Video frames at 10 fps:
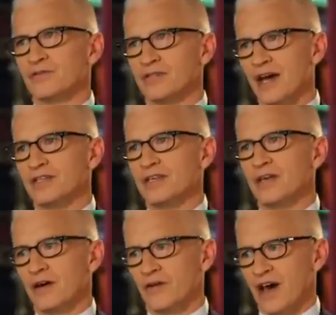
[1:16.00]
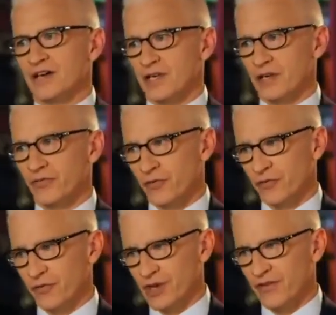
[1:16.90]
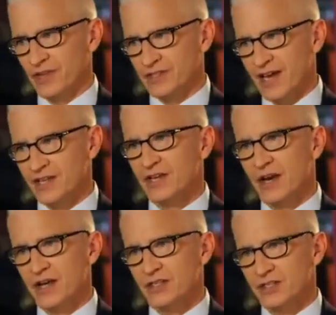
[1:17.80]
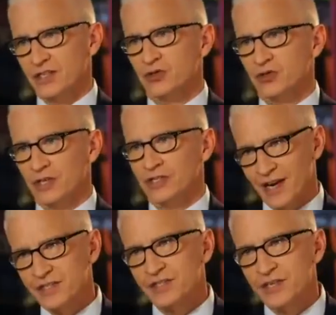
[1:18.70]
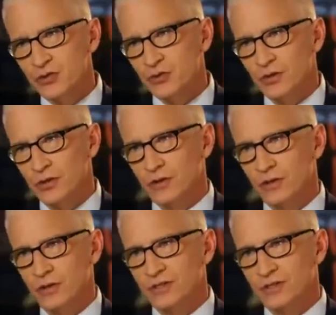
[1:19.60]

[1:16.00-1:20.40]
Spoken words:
the idea of asking for forgiveness, that's not a central, is that a central